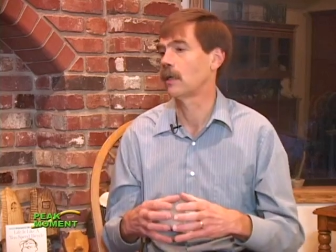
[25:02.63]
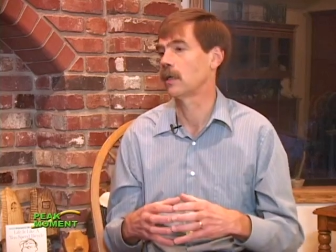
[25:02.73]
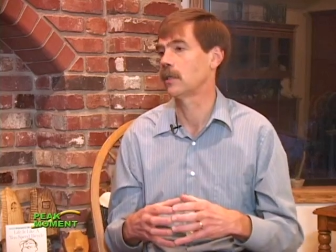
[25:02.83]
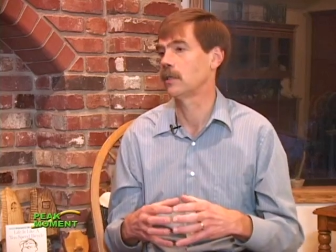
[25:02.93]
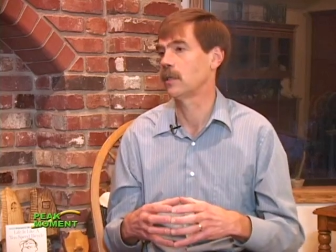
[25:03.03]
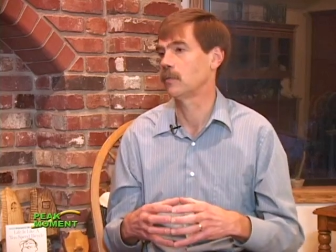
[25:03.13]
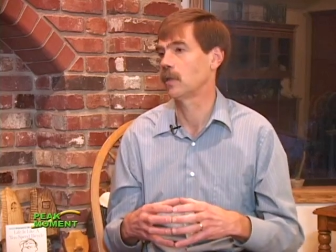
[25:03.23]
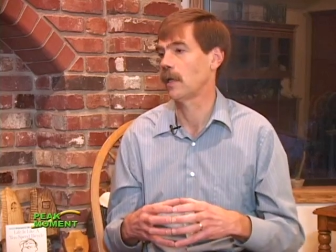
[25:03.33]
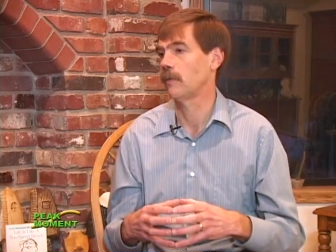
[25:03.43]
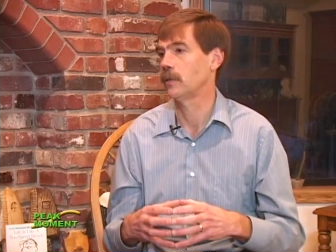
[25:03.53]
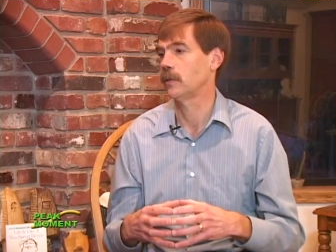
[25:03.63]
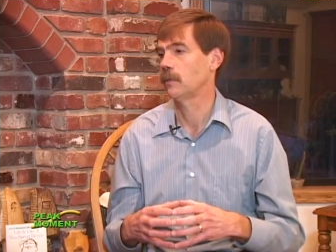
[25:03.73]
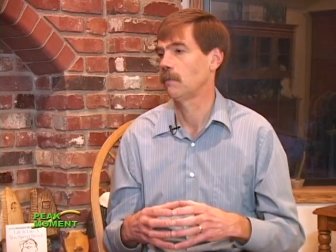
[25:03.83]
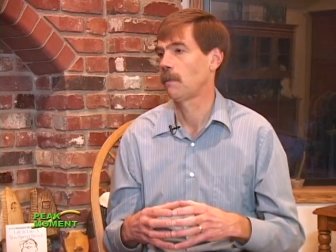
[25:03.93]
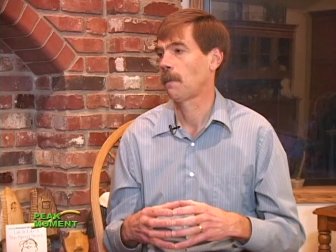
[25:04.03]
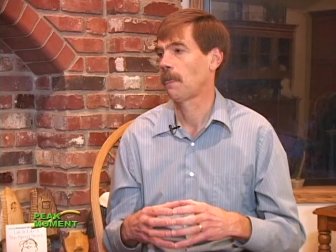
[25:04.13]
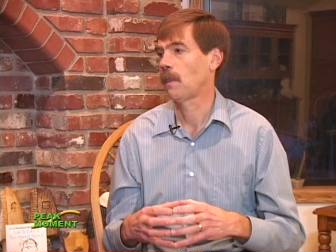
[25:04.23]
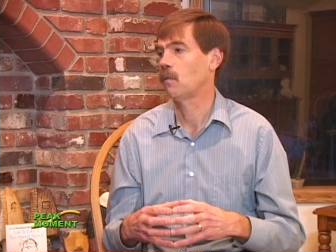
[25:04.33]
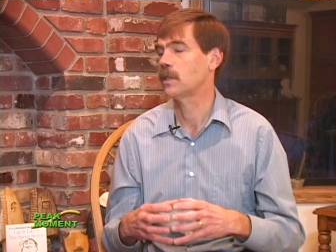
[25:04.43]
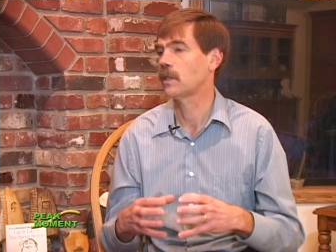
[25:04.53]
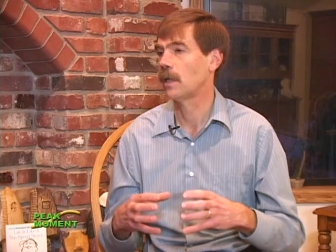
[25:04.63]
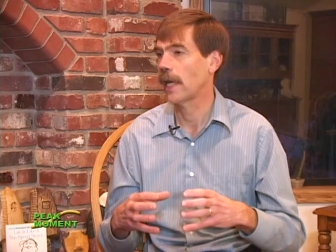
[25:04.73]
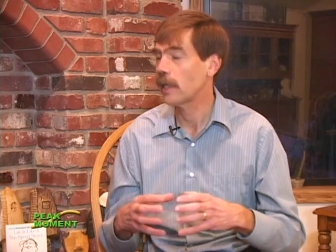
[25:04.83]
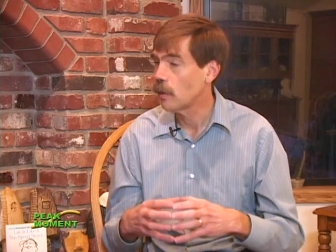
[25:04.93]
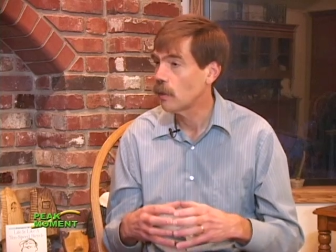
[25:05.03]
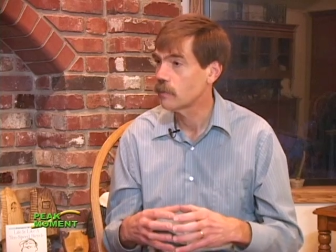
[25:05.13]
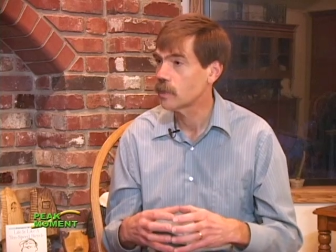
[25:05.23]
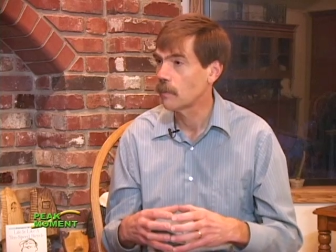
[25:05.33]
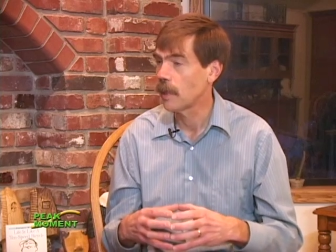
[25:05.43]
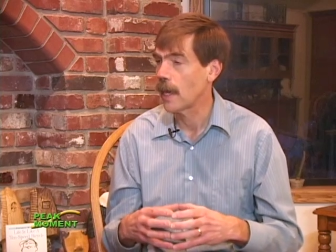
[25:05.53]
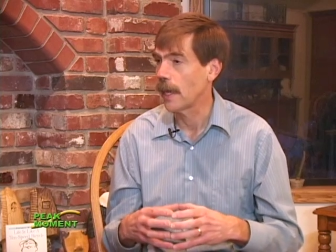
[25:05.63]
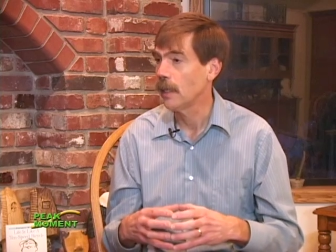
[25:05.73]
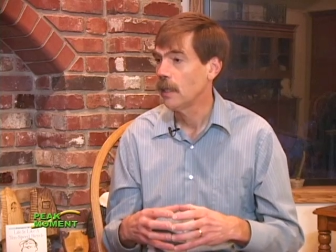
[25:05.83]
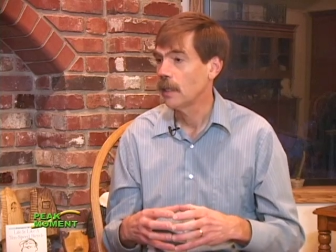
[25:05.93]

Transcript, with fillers: our consumption levels, what's the likelihood of supply?